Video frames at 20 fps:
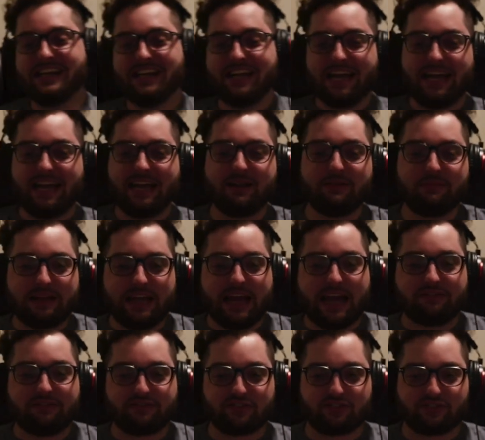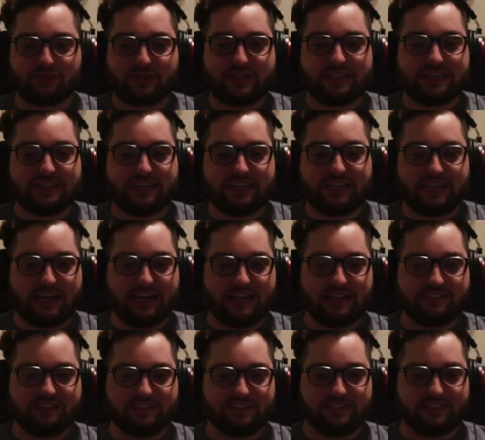It'll be after Greenlit
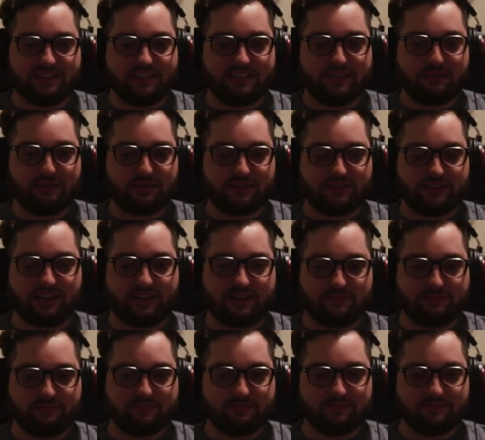and Equal Time.